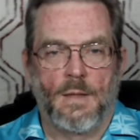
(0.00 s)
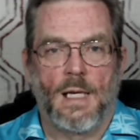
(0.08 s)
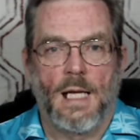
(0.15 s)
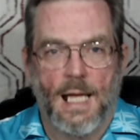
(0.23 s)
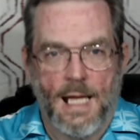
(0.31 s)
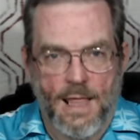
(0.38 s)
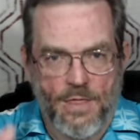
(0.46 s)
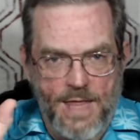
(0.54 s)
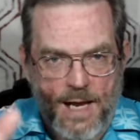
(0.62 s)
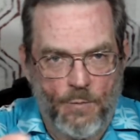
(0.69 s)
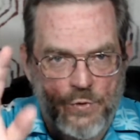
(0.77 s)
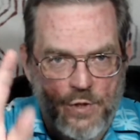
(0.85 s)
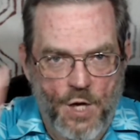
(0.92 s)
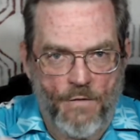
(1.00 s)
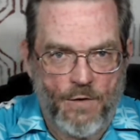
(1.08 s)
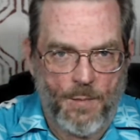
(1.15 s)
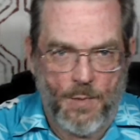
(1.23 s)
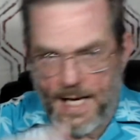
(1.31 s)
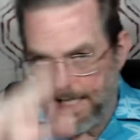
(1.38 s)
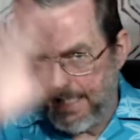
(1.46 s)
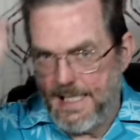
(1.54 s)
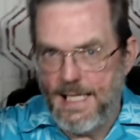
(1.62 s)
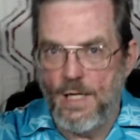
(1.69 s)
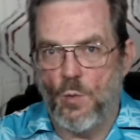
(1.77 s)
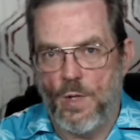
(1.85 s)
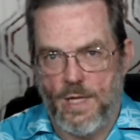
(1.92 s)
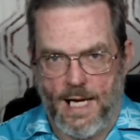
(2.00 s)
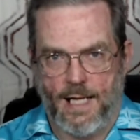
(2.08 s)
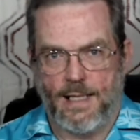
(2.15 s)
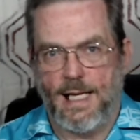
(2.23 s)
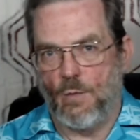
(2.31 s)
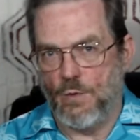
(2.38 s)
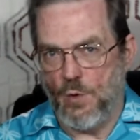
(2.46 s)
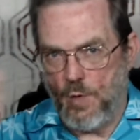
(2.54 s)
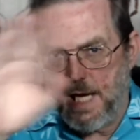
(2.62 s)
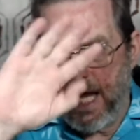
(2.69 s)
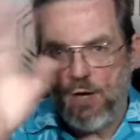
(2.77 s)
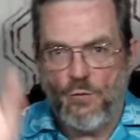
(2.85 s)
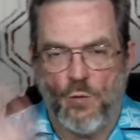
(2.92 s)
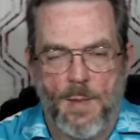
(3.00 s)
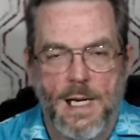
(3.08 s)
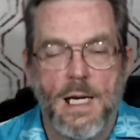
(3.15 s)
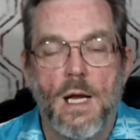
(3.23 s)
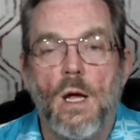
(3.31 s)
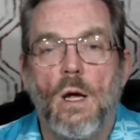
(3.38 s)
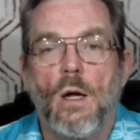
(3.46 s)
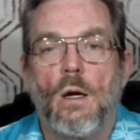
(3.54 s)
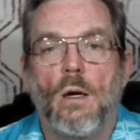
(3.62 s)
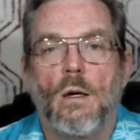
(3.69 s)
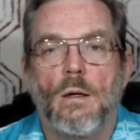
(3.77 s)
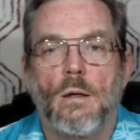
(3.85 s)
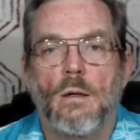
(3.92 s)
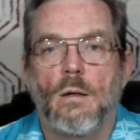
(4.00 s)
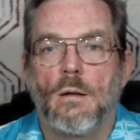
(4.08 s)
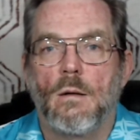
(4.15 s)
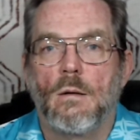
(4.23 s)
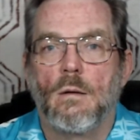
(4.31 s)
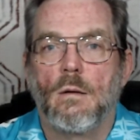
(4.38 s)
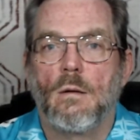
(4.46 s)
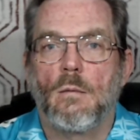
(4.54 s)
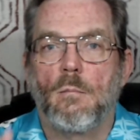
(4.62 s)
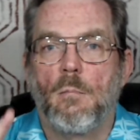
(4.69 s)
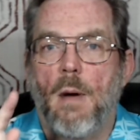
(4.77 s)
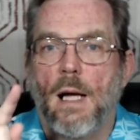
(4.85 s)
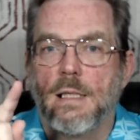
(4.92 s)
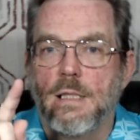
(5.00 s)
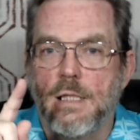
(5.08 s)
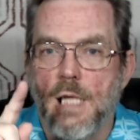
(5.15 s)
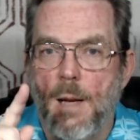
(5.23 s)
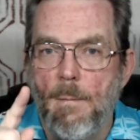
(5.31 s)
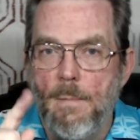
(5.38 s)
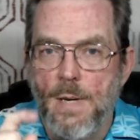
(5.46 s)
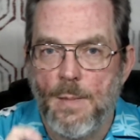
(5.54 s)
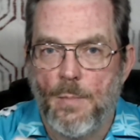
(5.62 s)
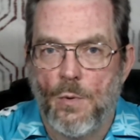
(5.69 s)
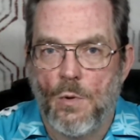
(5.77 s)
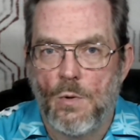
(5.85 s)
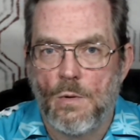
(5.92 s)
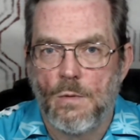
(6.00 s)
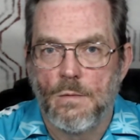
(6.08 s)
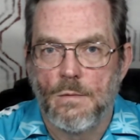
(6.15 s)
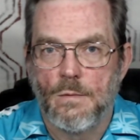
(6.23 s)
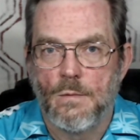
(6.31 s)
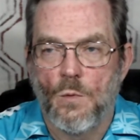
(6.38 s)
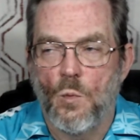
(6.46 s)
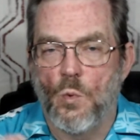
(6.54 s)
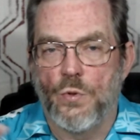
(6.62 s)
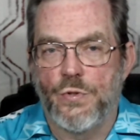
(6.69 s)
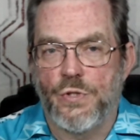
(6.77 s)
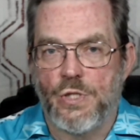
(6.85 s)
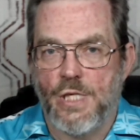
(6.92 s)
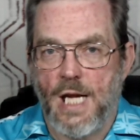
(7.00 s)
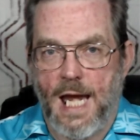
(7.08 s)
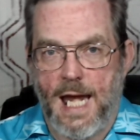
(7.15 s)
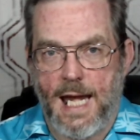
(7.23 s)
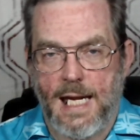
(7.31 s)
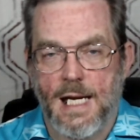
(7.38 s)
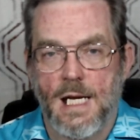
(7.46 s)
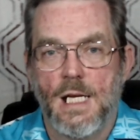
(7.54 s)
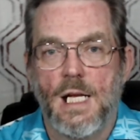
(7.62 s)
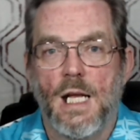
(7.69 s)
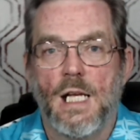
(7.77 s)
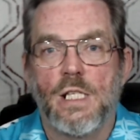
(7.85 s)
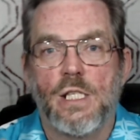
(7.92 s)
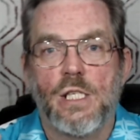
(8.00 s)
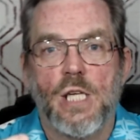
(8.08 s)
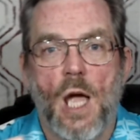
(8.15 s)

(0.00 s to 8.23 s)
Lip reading: That was comfortable. I could deal with that. That was okay for me. But some people will stay. And some